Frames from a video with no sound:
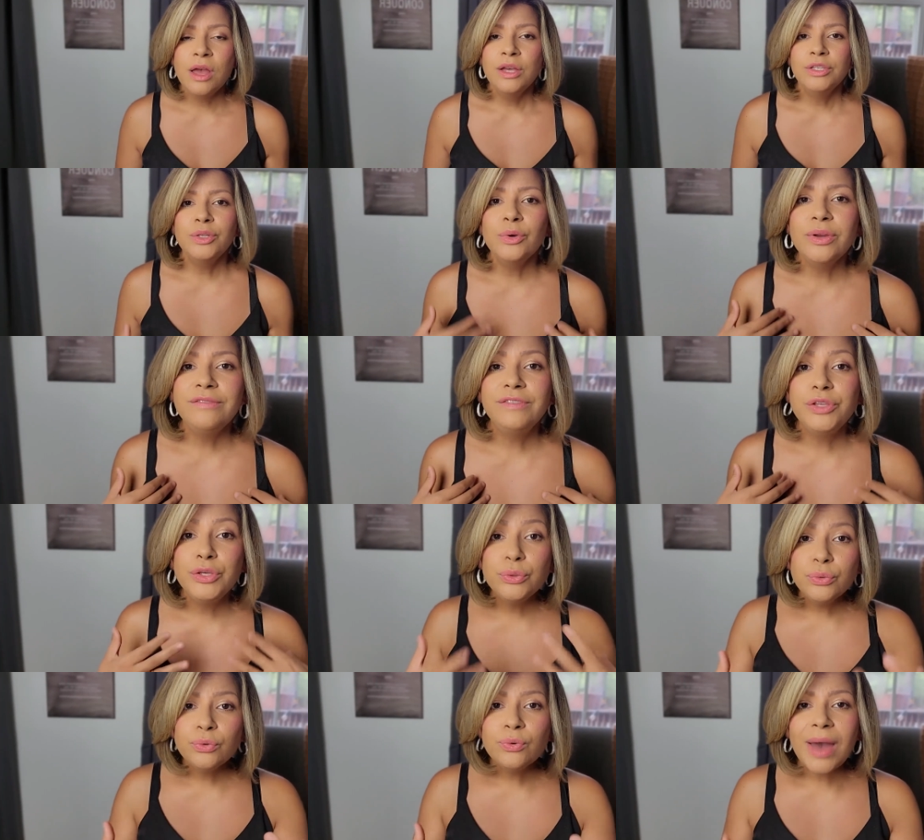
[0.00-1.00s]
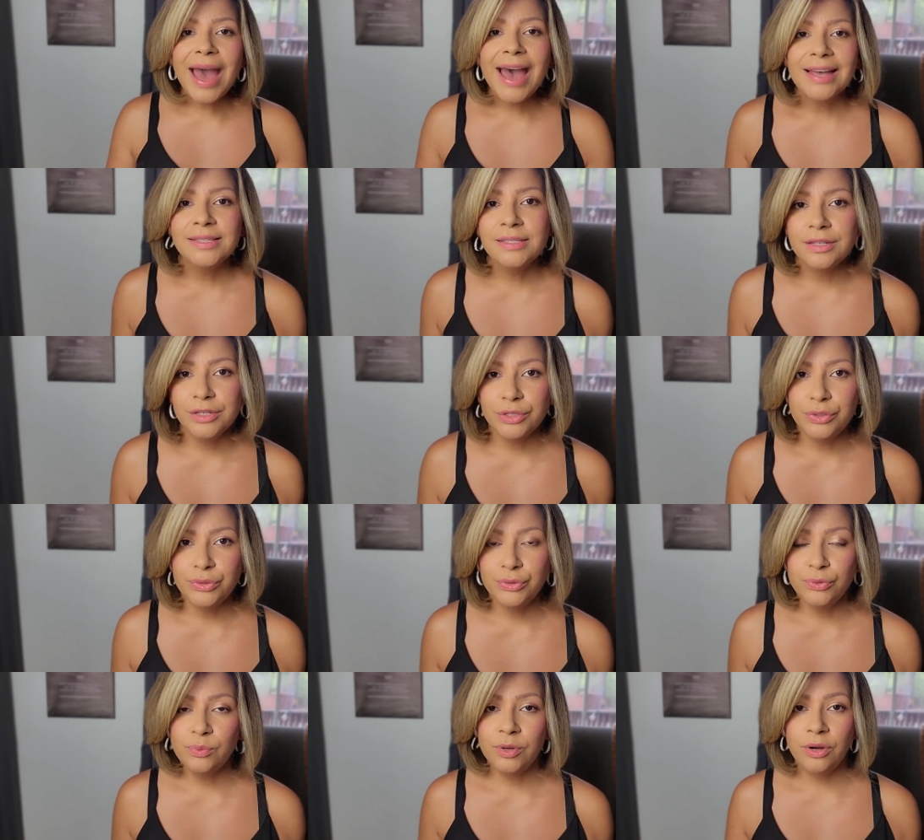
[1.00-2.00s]
So if you as a
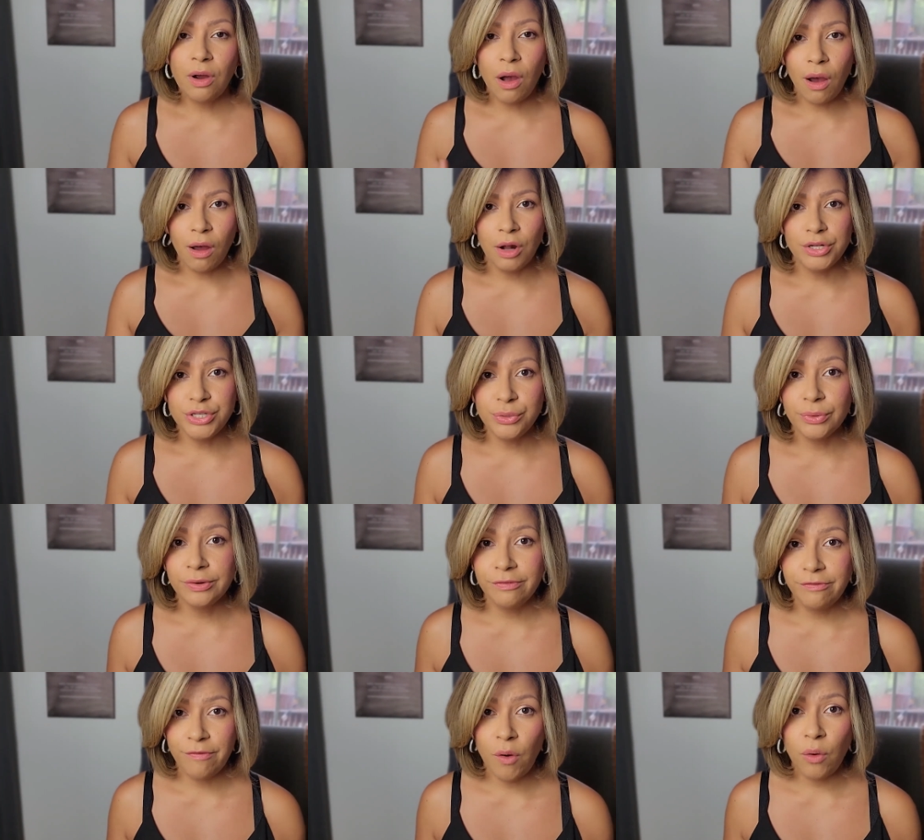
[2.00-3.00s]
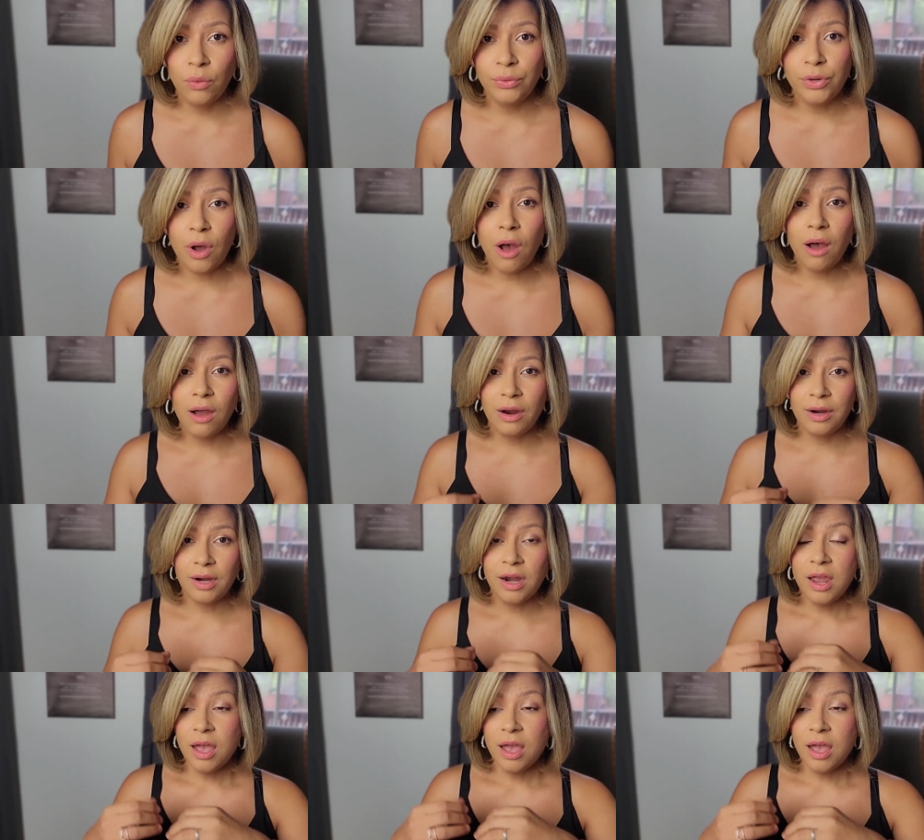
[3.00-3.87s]
consumer on your phone are